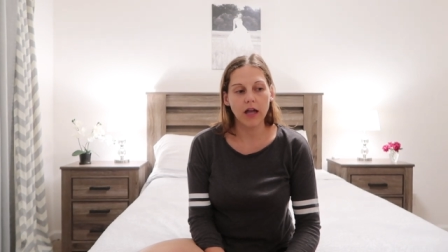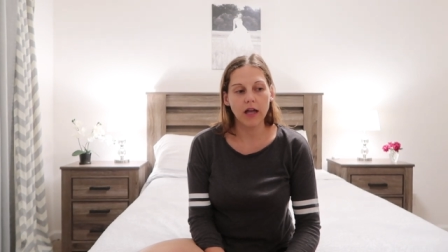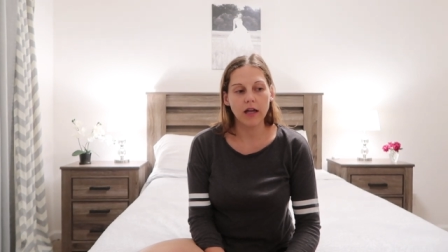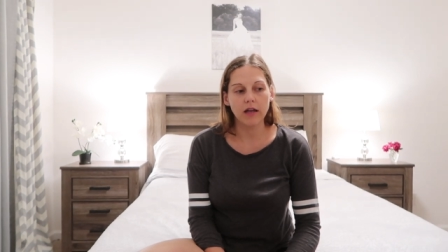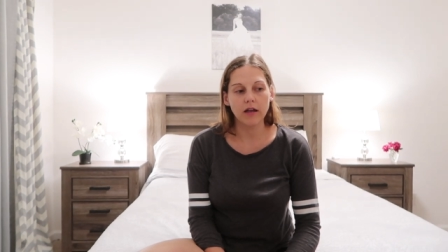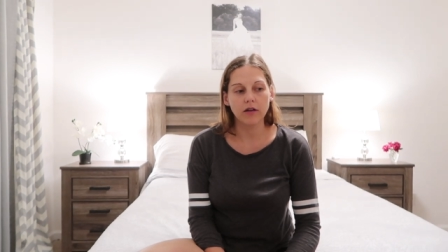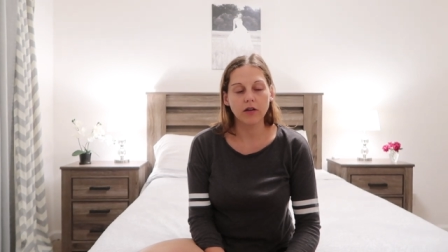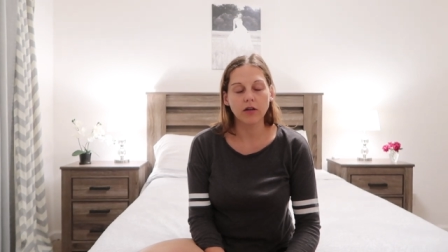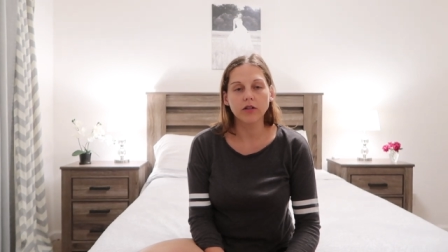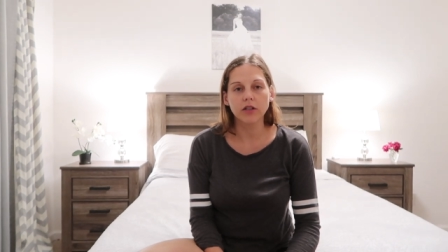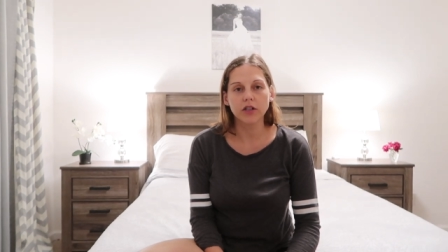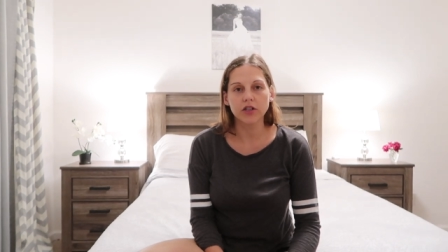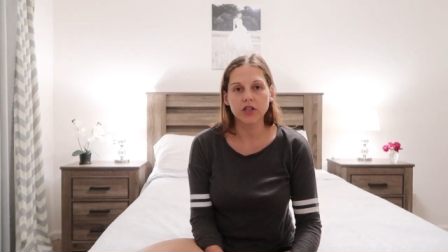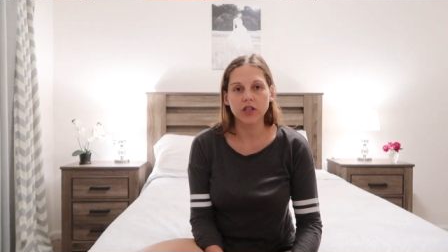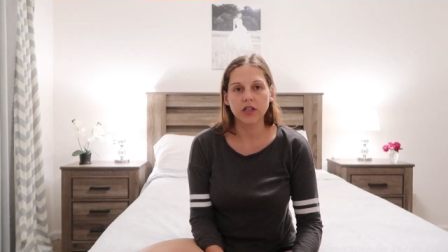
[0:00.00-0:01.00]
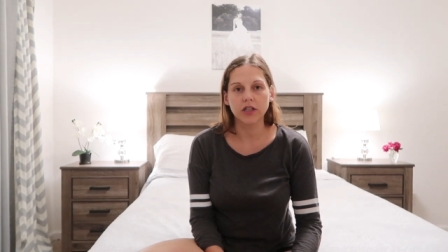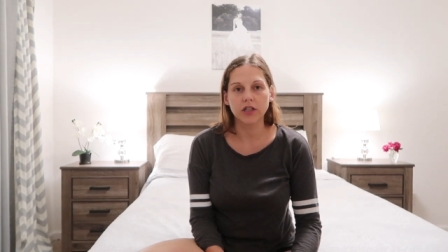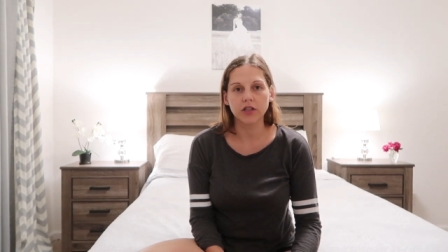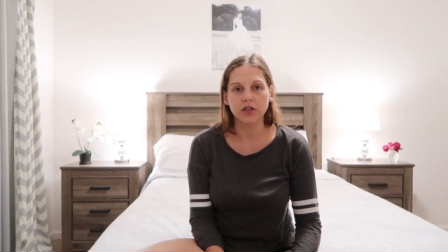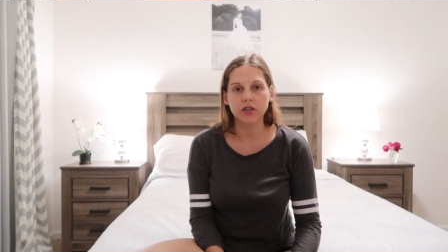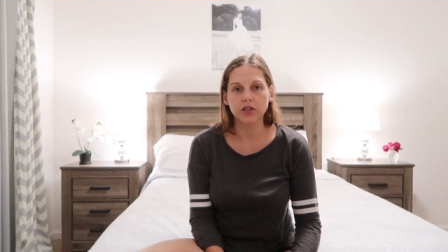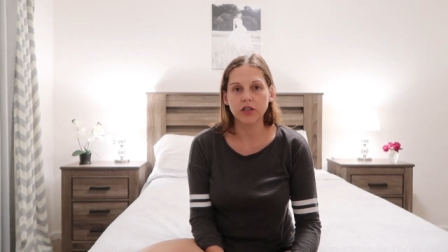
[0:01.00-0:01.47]
a
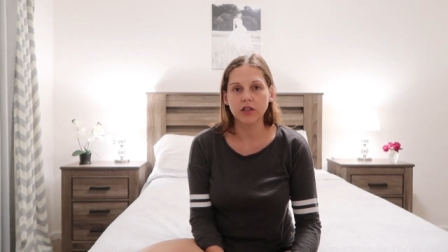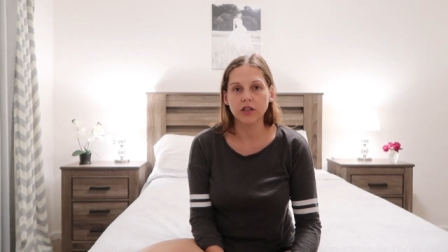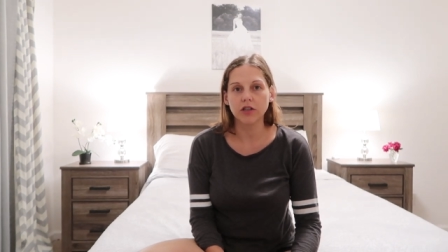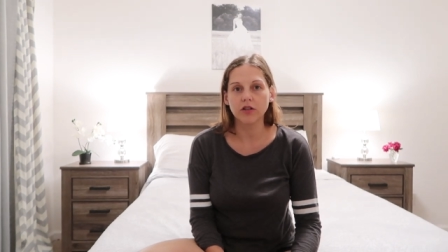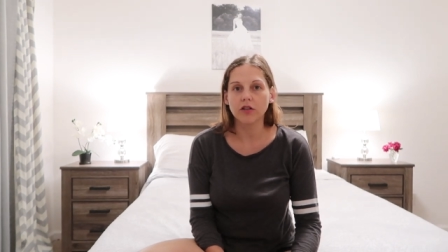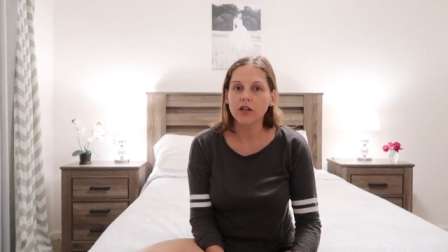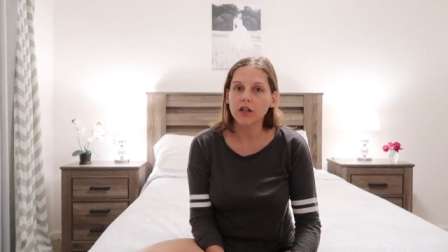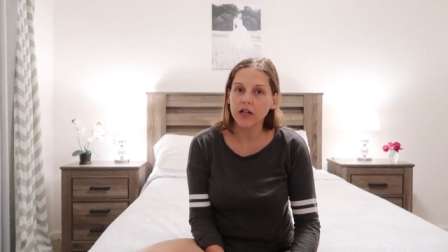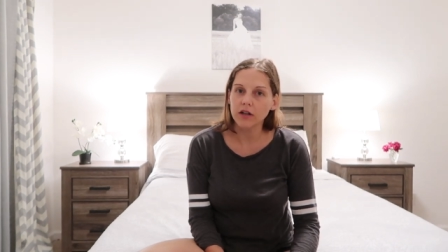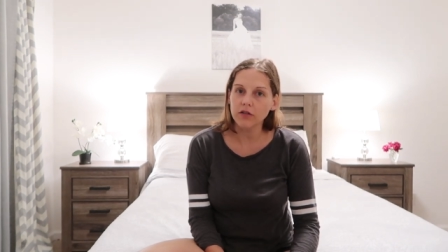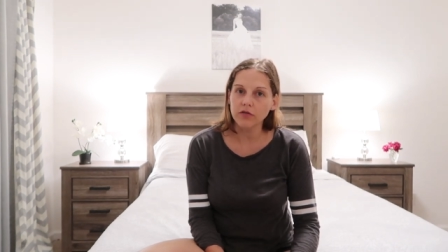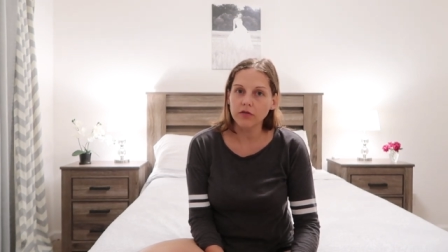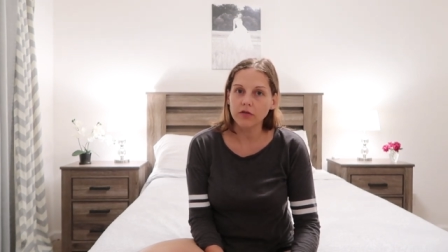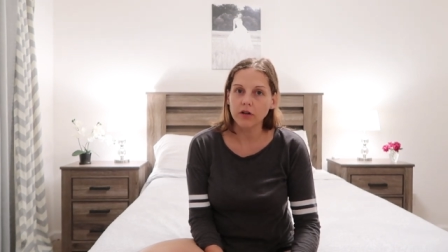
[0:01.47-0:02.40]
condition she could live